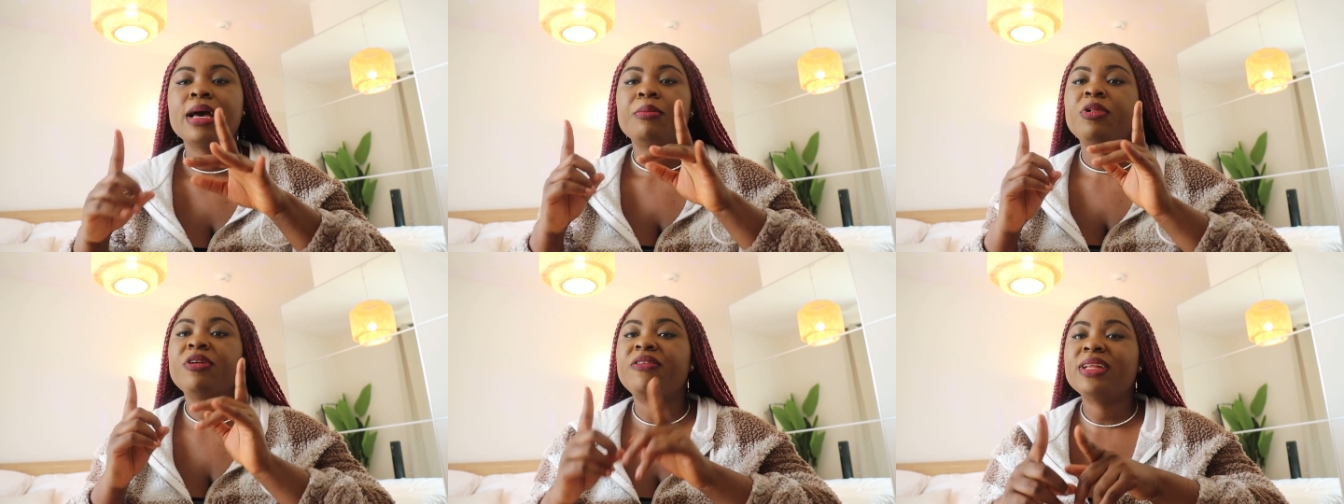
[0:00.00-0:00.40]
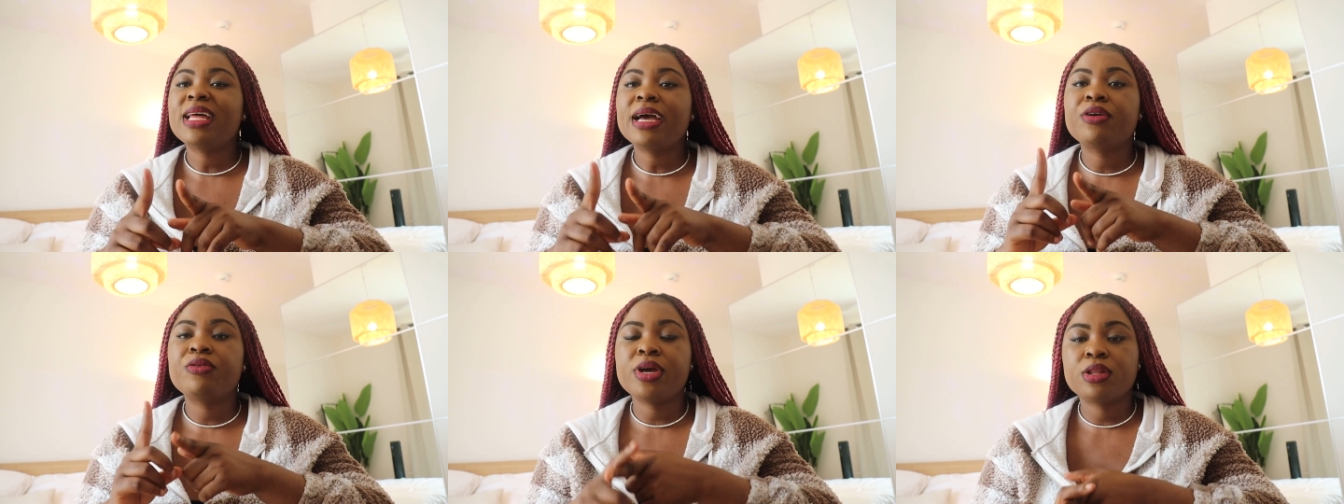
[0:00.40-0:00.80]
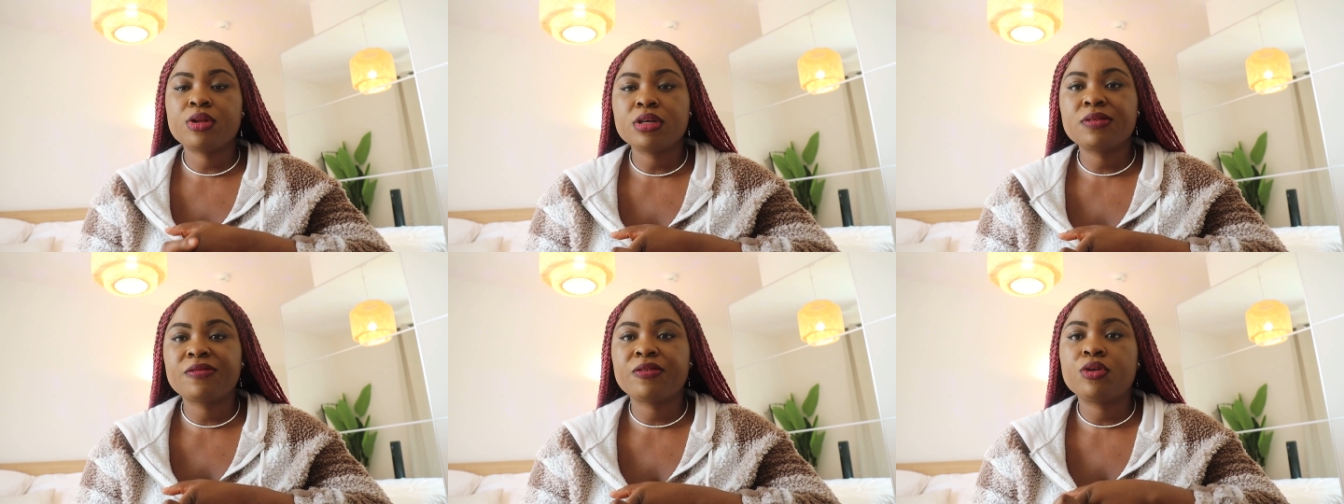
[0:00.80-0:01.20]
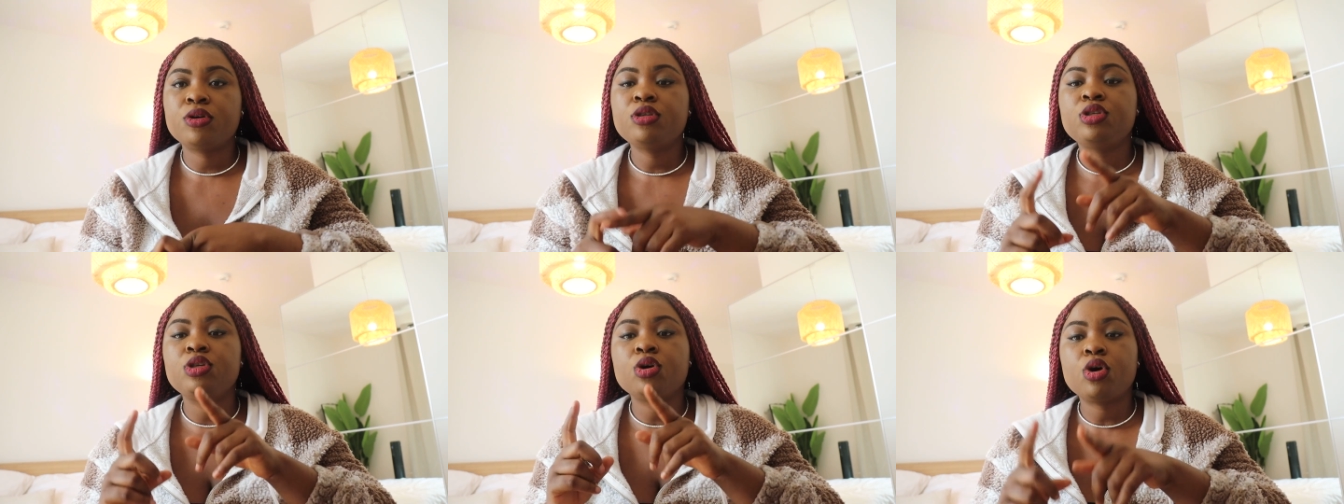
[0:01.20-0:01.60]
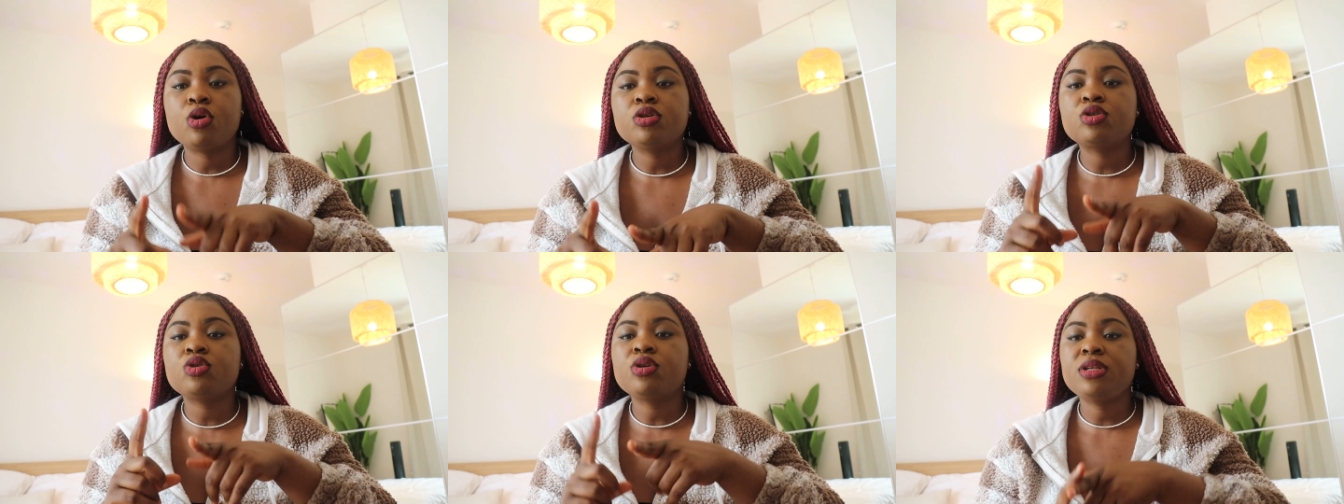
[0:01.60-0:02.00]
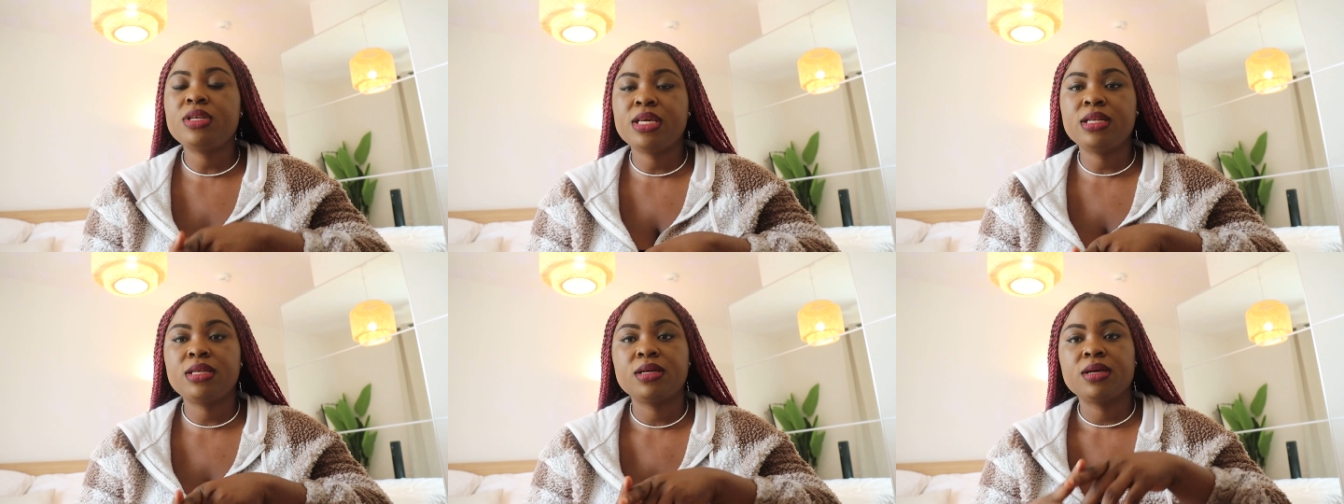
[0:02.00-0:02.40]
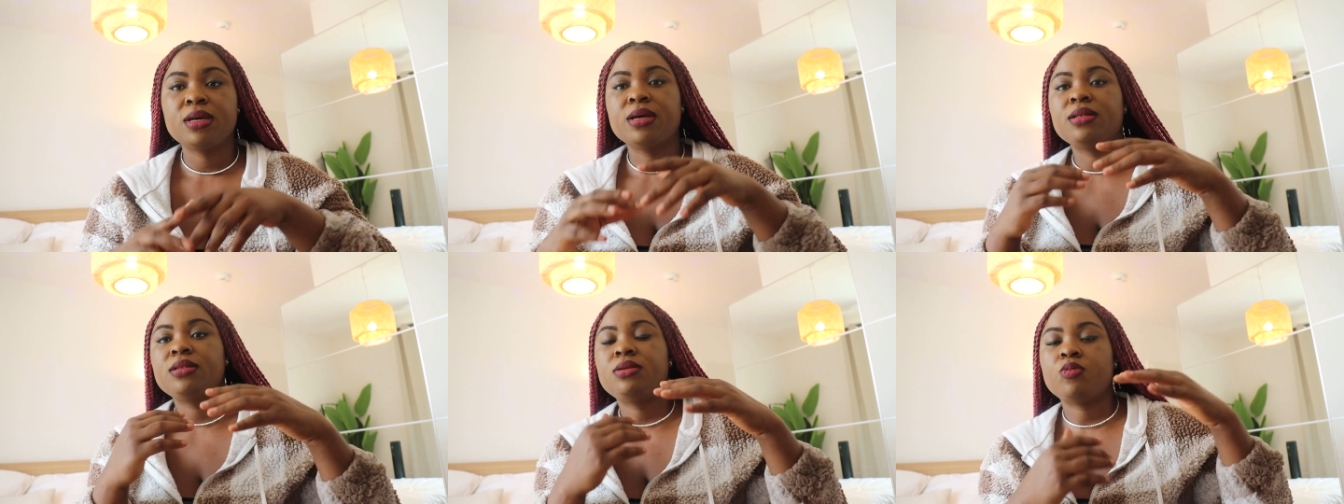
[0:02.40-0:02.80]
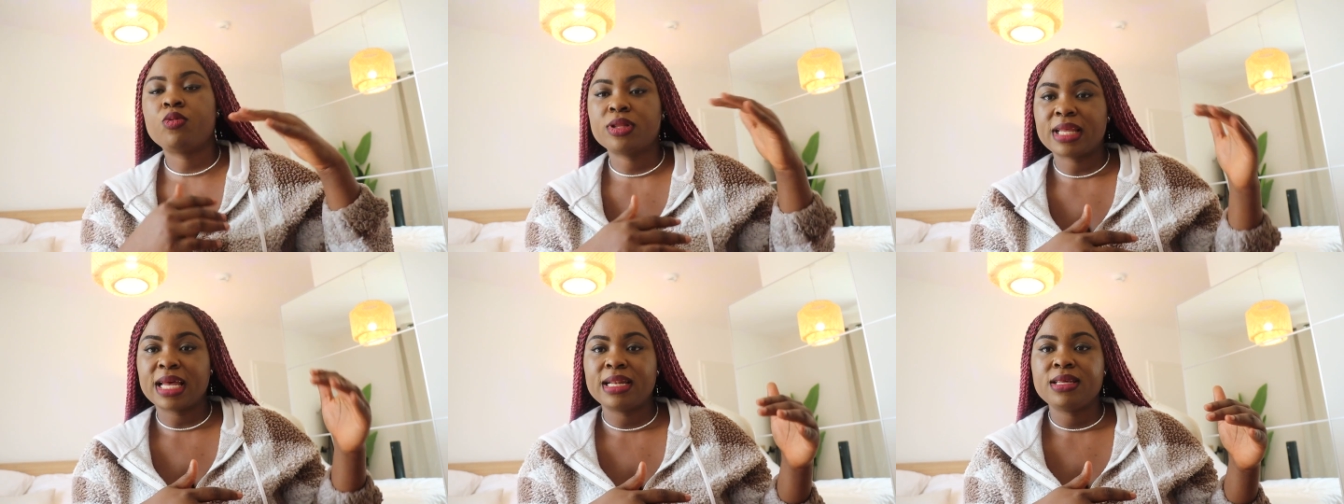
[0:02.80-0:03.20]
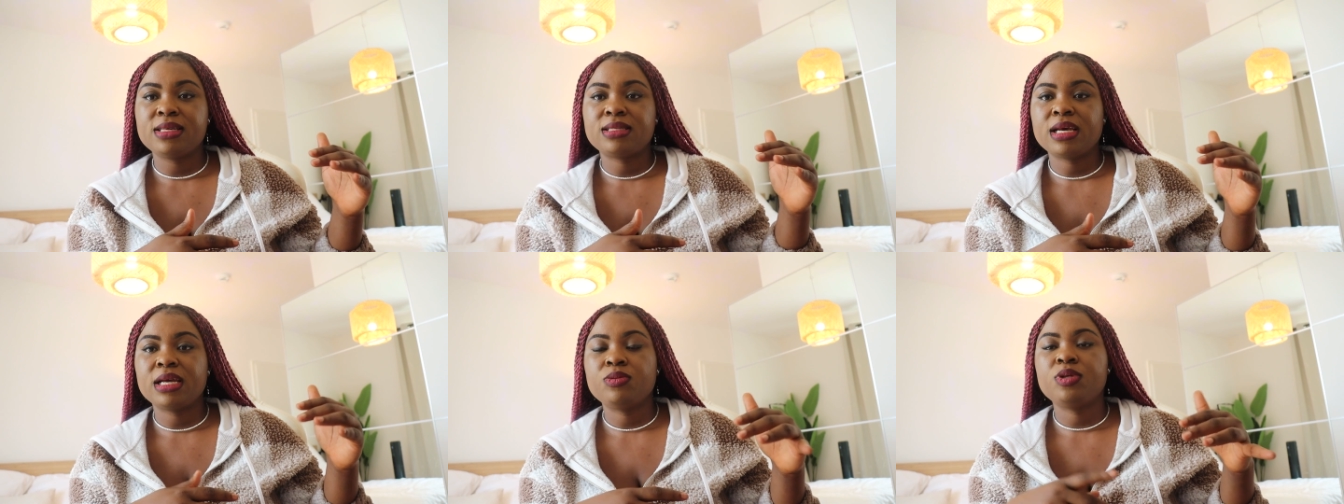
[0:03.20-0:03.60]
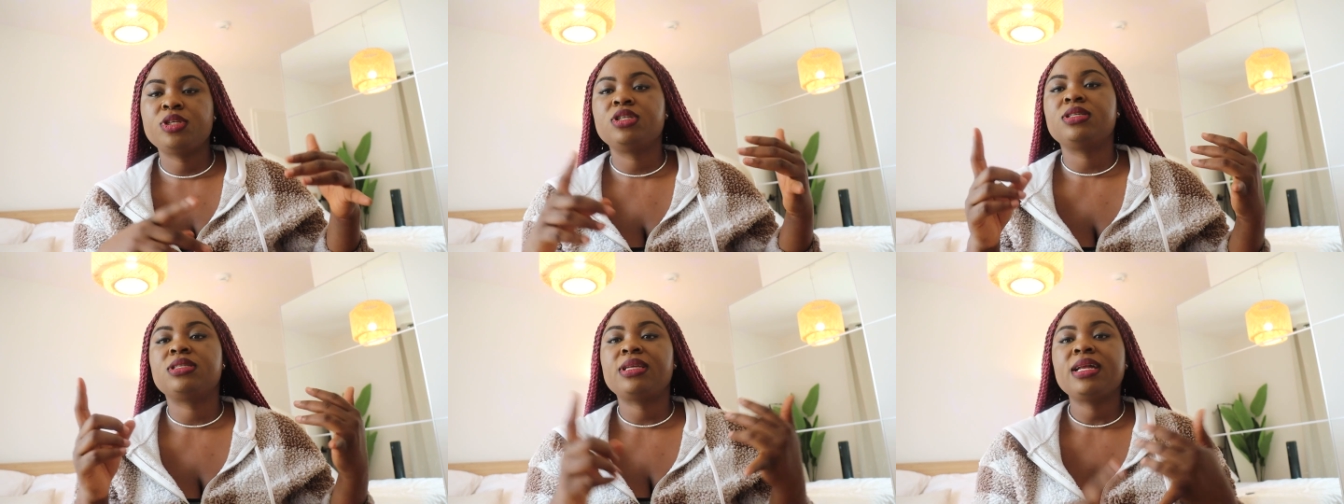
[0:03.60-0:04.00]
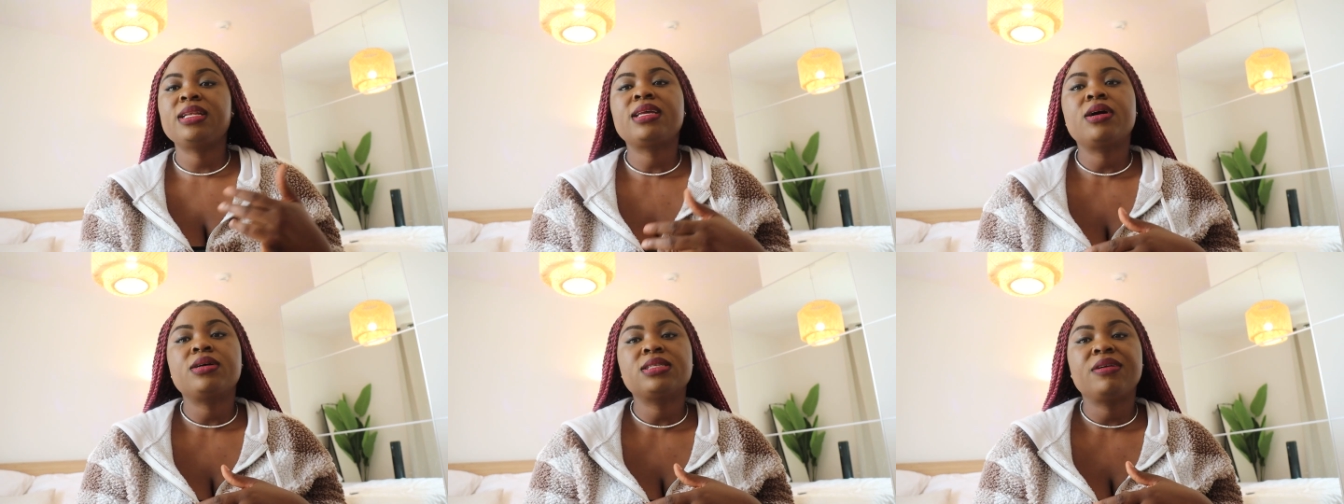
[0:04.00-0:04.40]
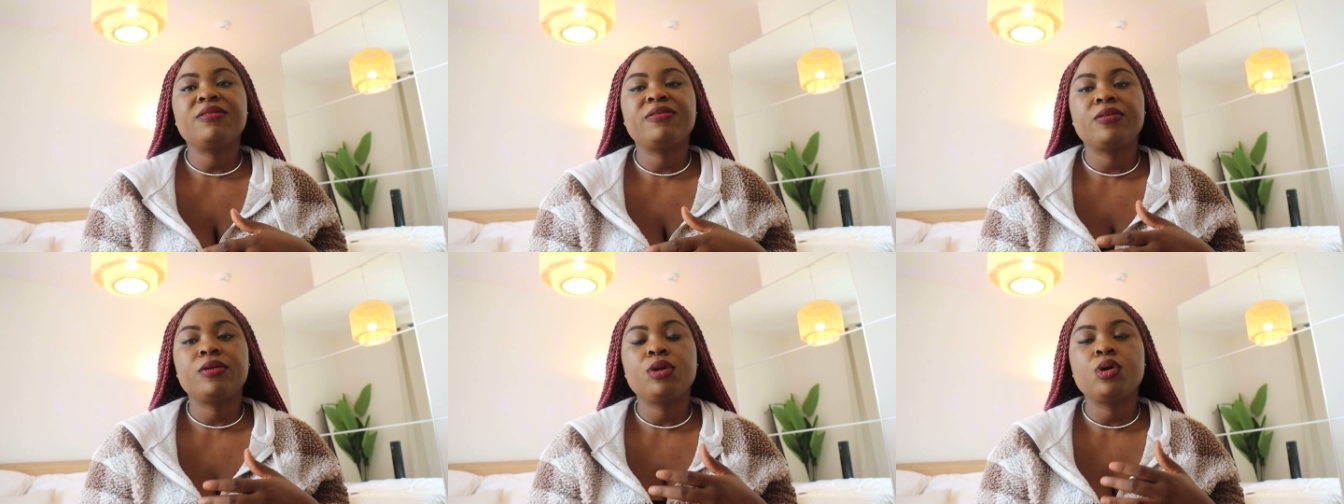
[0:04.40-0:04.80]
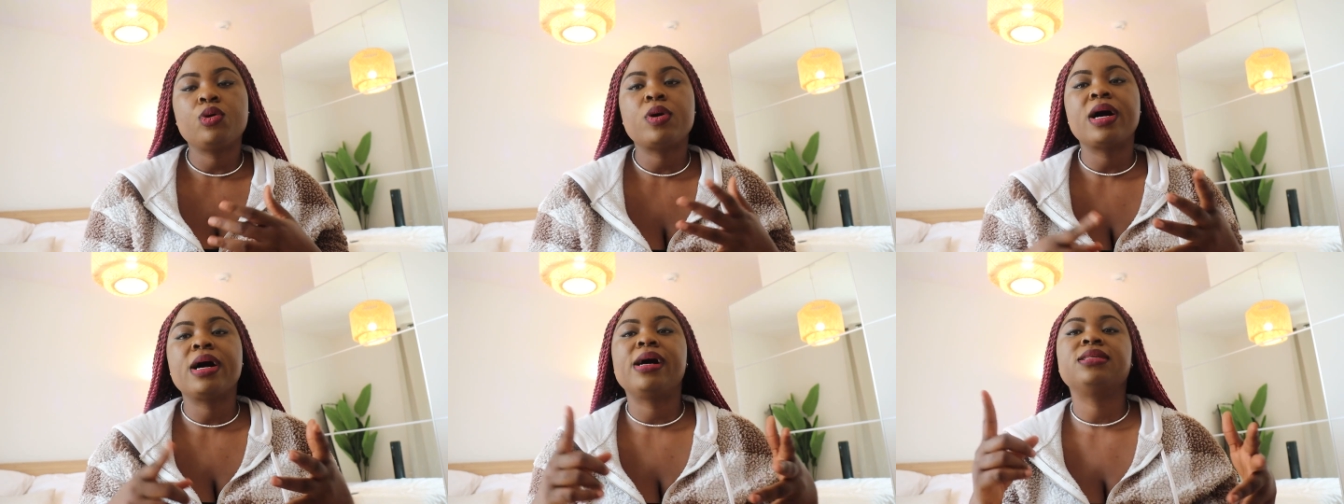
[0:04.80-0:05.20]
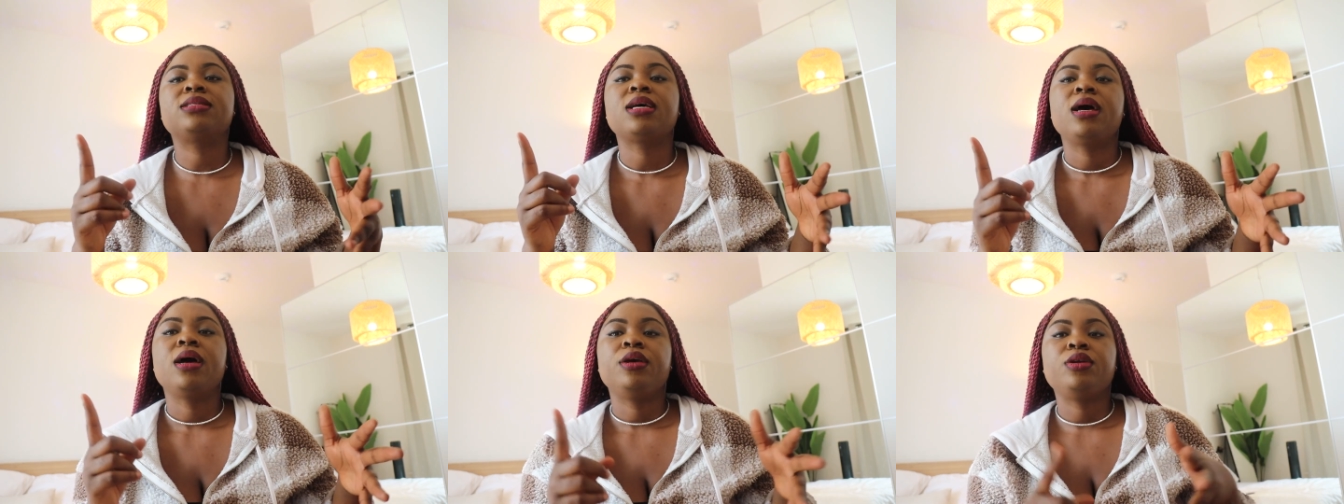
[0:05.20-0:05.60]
But for that Creators Fund, you also need what I listed, which is 10,000 followers.